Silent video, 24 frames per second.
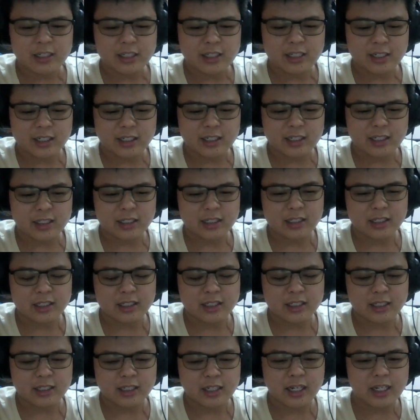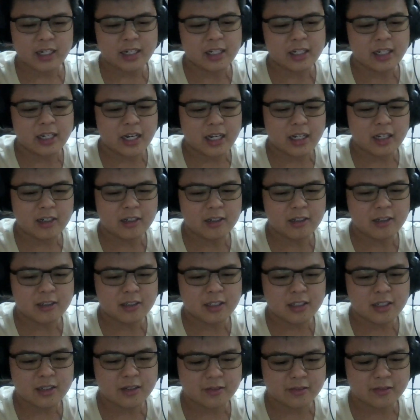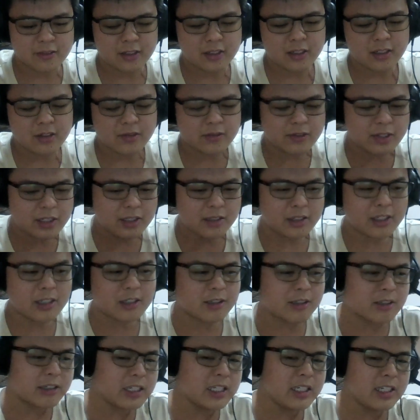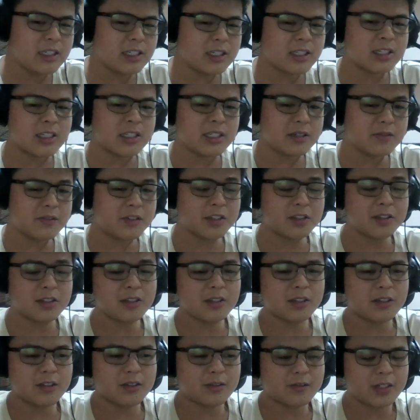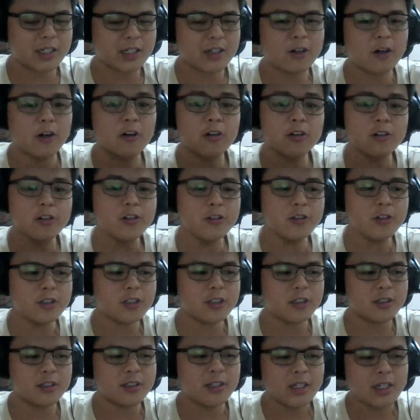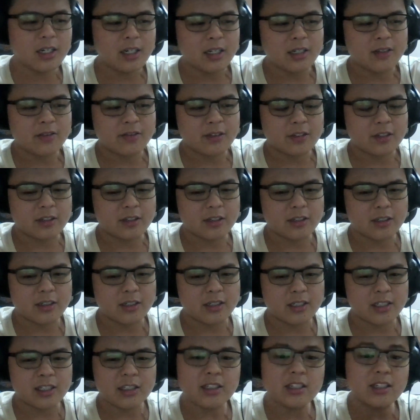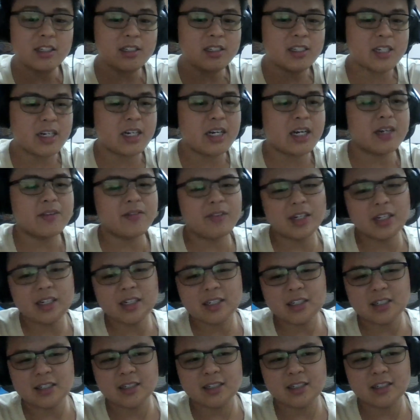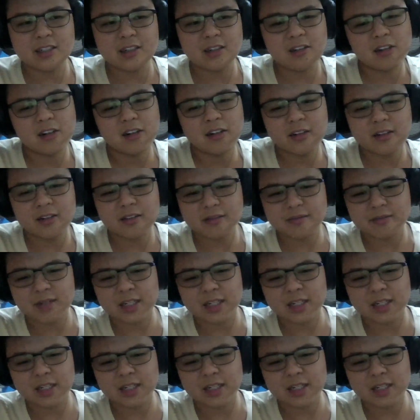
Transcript: And at the end of all of these recordings, I'll give a sort of conclusion for the things that I've learned along